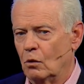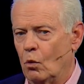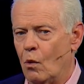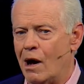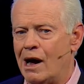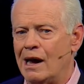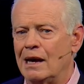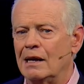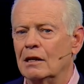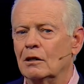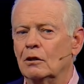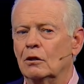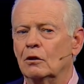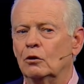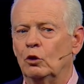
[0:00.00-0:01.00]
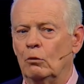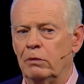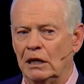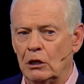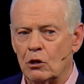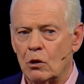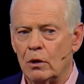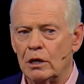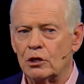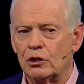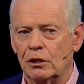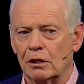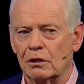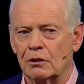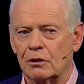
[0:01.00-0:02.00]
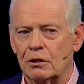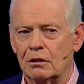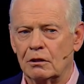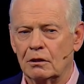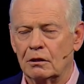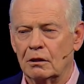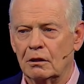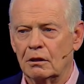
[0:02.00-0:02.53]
Why do many Christians,